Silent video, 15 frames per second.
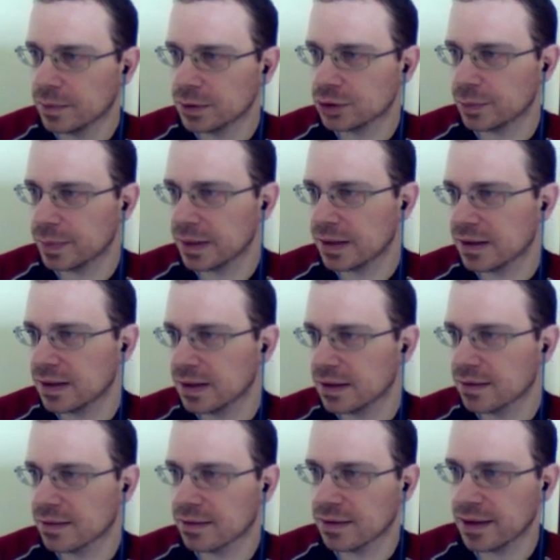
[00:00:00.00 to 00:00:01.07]
Bishop
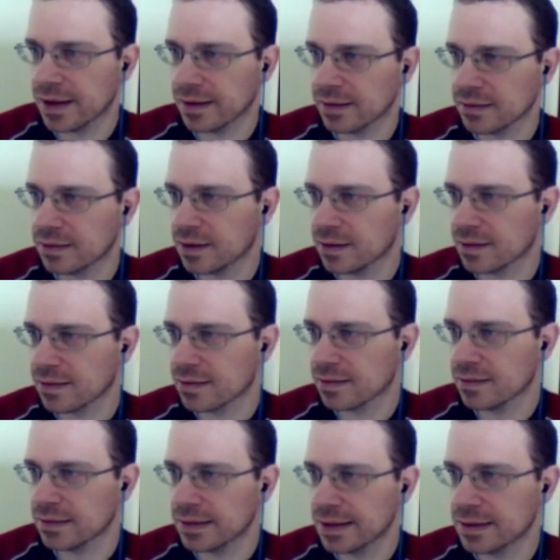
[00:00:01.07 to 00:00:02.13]
e6. Yeah, there
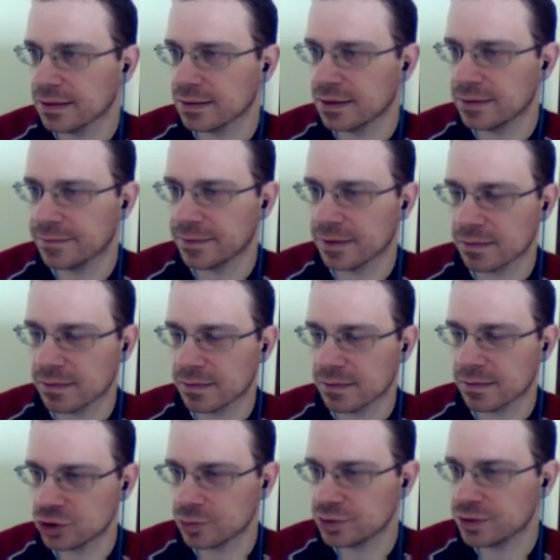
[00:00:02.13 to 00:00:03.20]
is little difference.
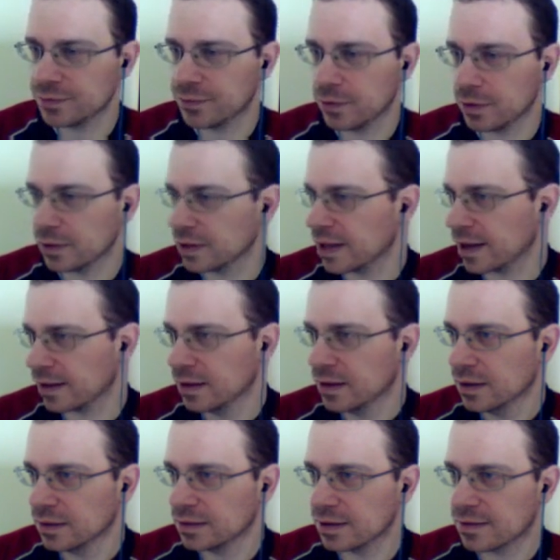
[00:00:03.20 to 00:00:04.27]
Bishop g4.
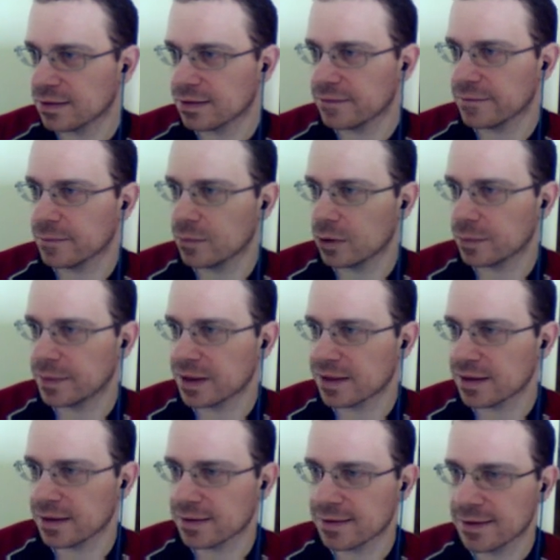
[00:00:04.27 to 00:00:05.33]
Yeah, this is even more
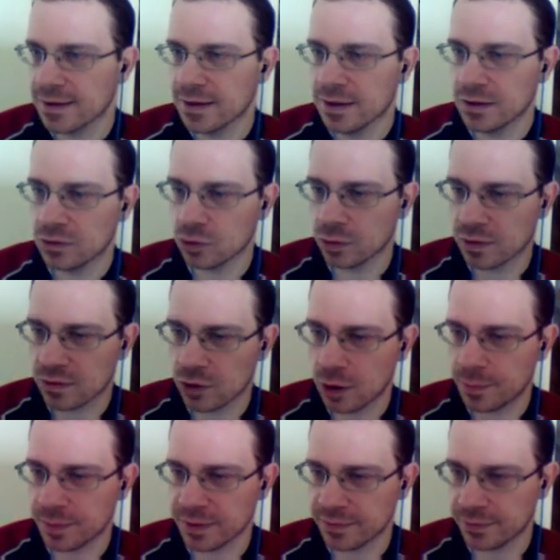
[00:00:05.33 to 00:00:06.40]
precise to
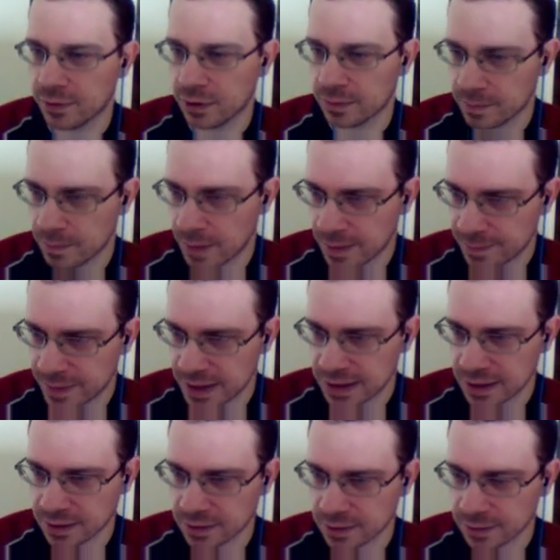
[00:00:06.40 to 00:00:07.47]
stop e4 by
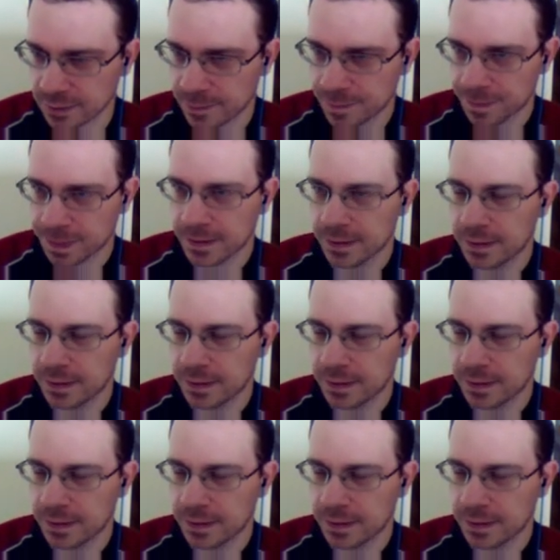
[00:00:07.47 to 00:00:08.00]
pinning the